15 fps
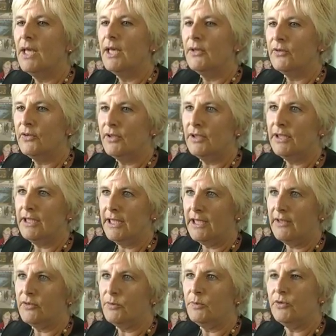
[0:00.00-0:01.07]
Certainly
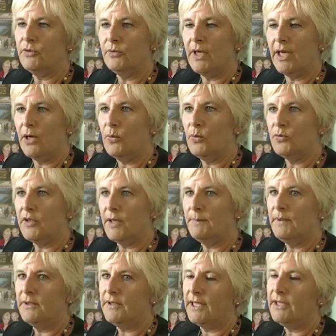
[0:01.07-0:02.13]
is, and we do get caught up
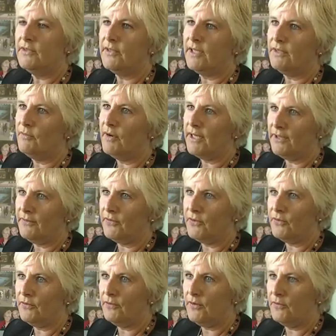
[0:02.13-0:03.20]
in the day-to-day running of
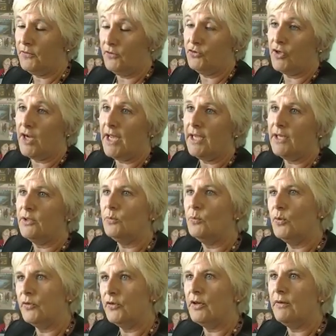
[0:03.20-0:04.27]
the track and
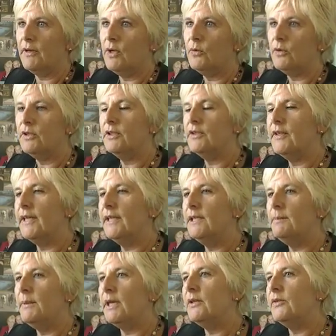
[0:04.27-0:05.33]
what's going on a daily
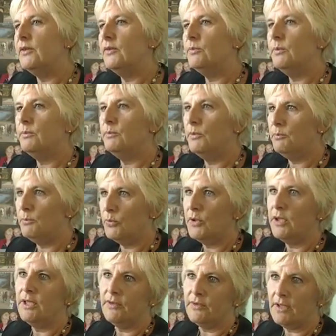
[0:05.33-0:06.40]
basis with
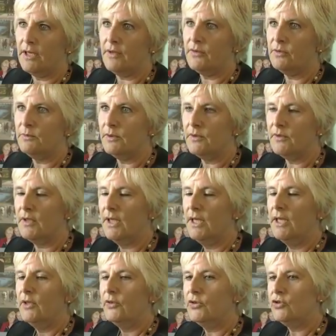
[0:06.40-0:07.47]
bookings and customers.
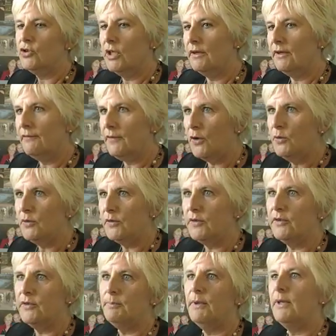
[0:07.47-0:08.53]
So she kind of
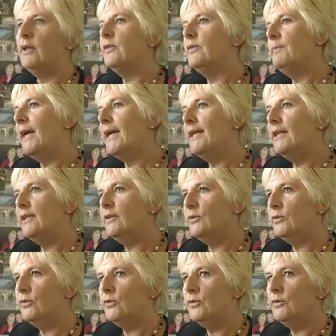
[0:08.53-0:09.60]
focuses us back in
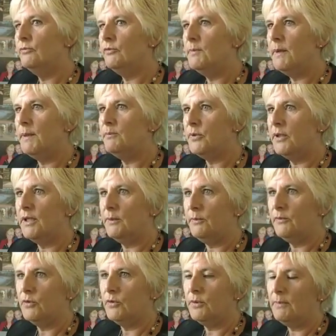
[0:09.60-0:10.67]
on remembering that
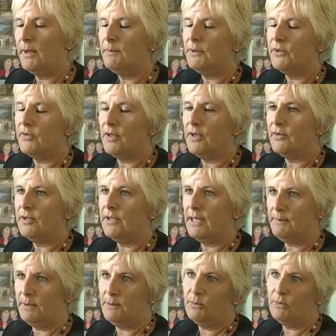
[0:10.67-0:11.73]
we've got to publicise and
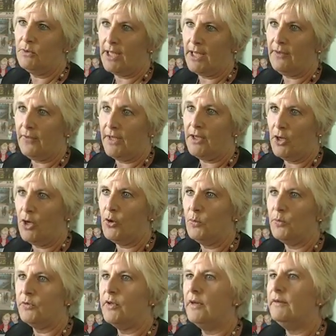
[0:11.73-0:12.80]
let people out there know
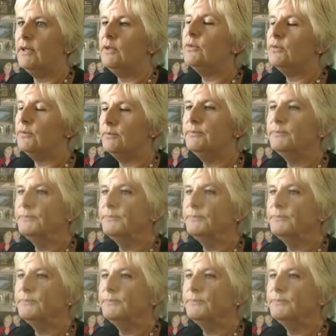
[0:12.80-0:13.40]
what's going on.